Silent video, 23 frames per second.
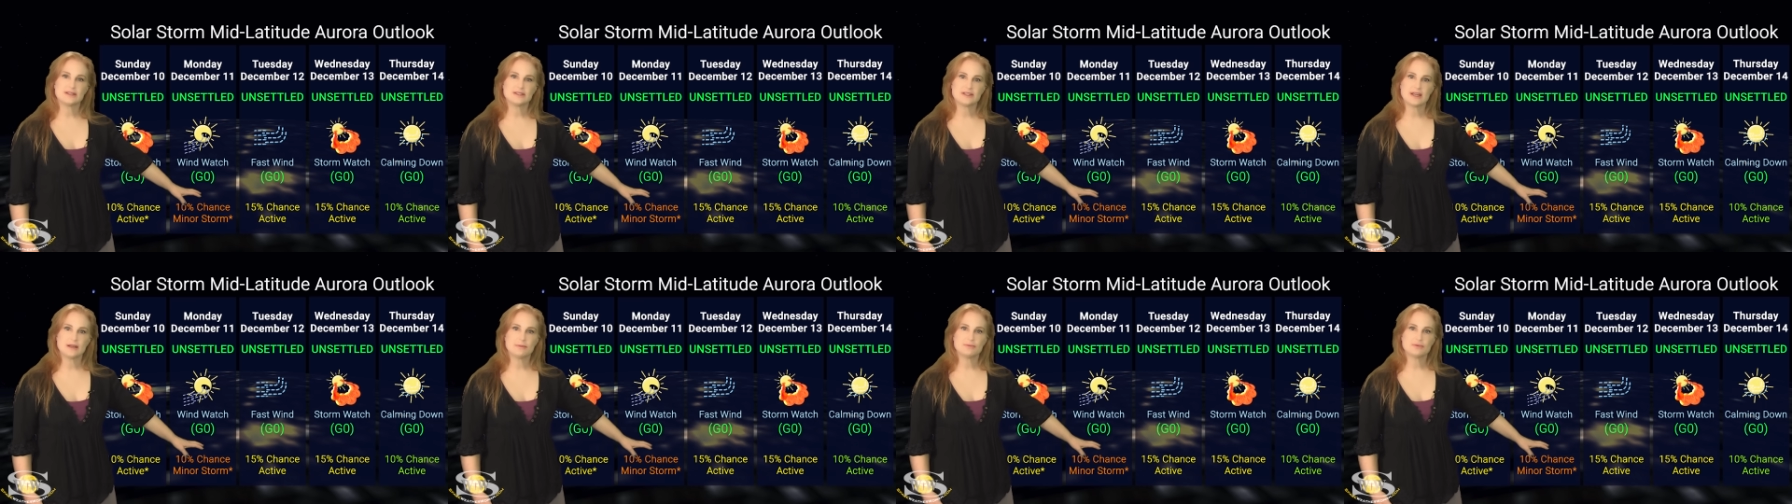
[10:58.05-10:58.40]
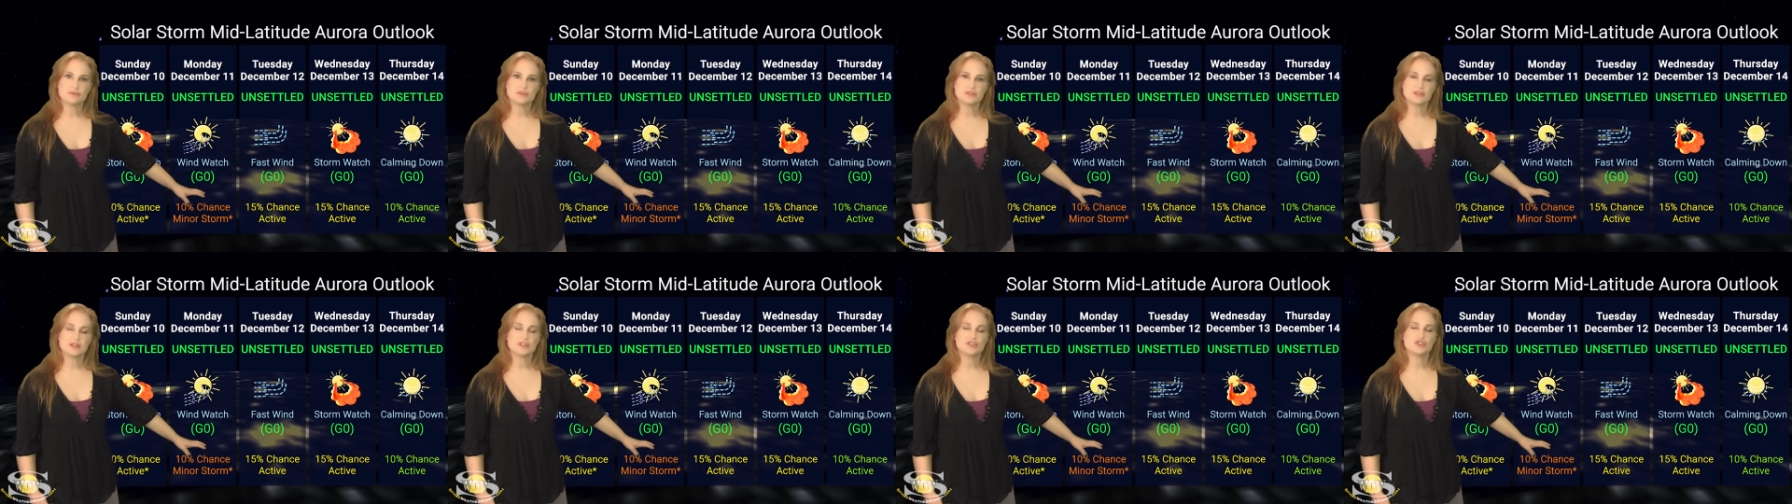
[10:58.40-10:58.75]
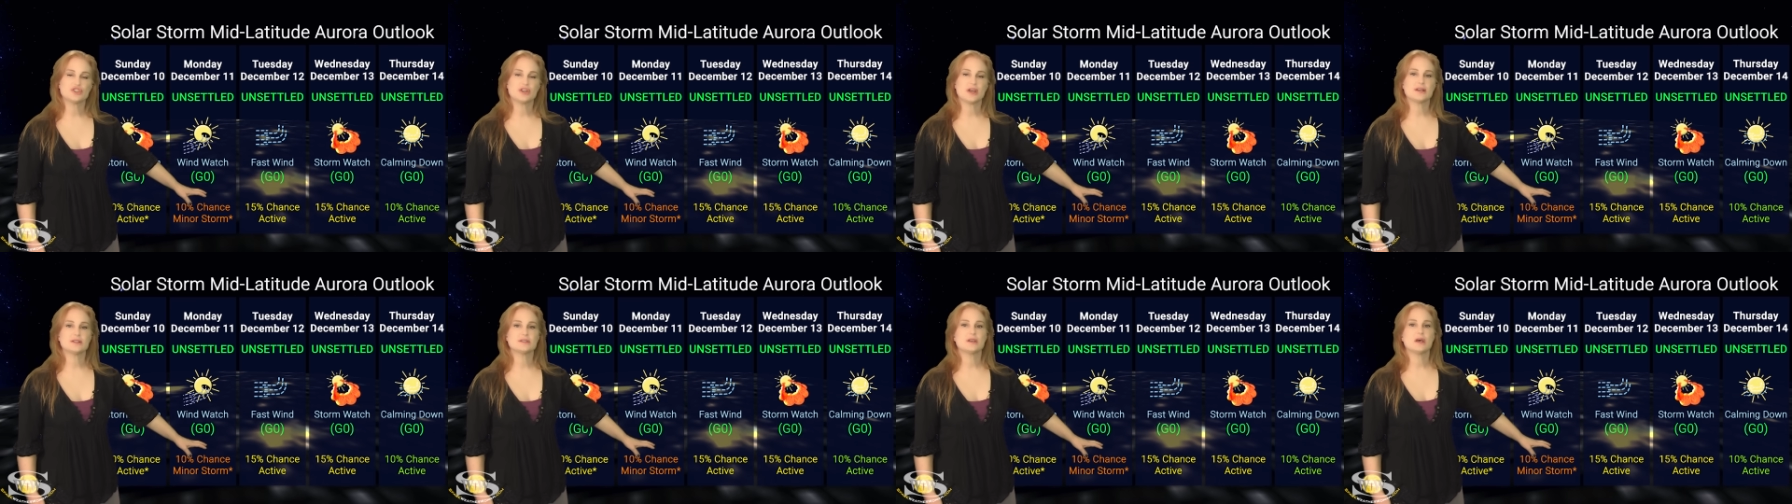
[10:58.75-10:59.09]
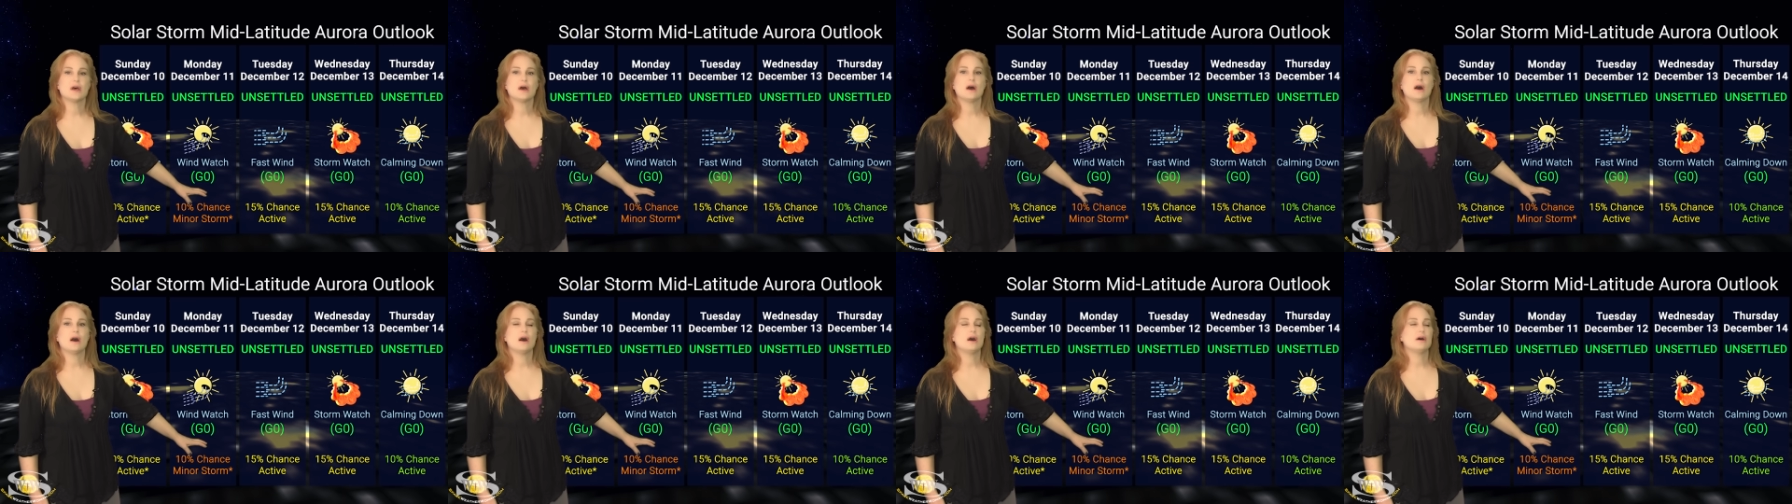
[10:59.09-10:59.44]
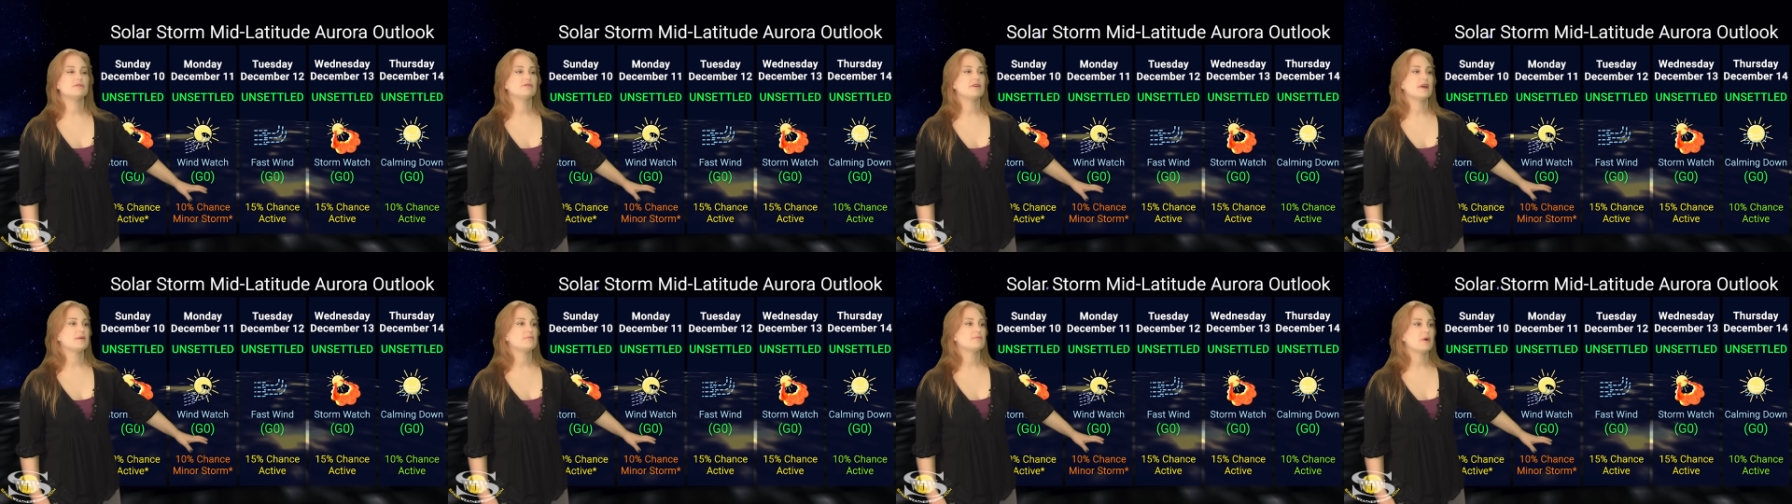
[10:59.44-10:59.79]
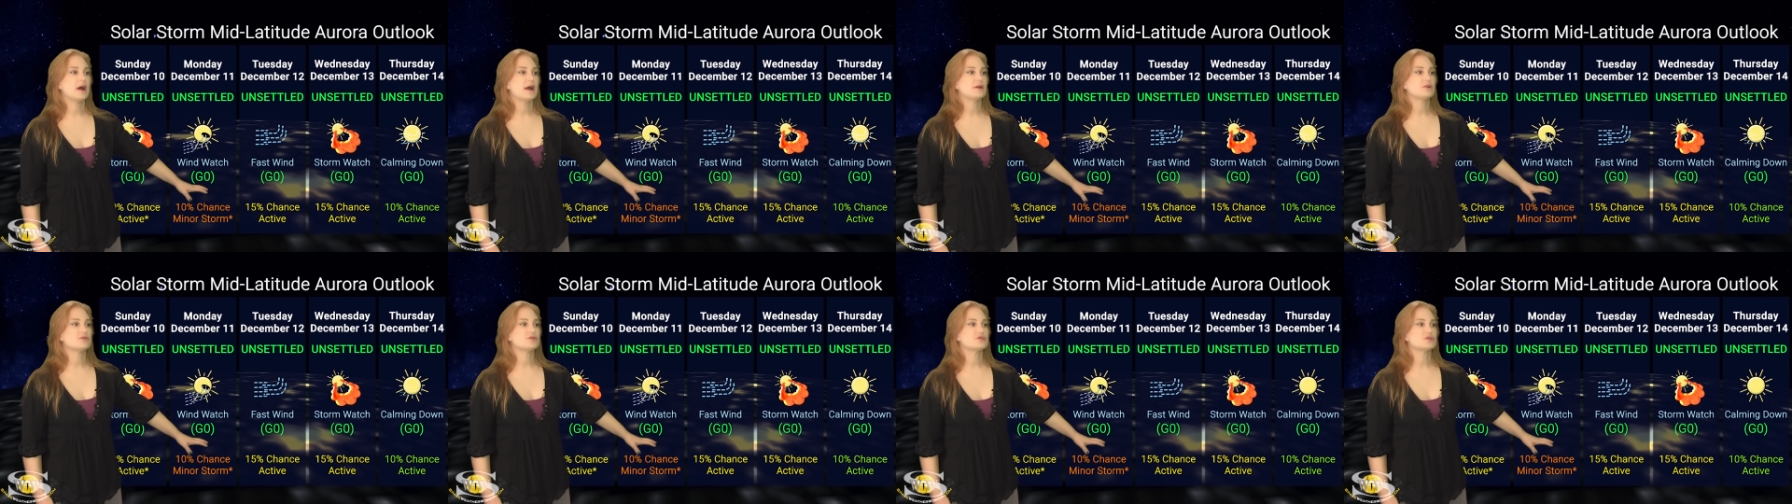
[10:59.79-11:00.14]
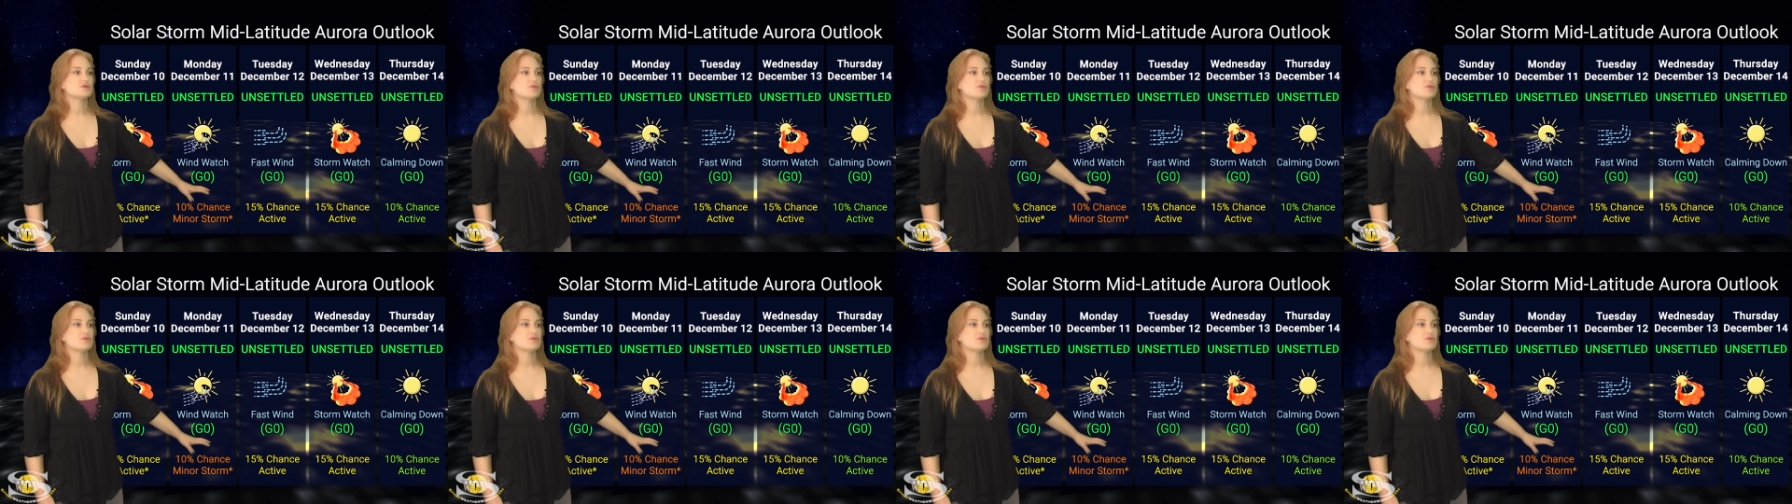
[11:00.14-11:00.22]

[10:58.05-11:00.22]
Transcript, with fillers: a 10% chance of a minor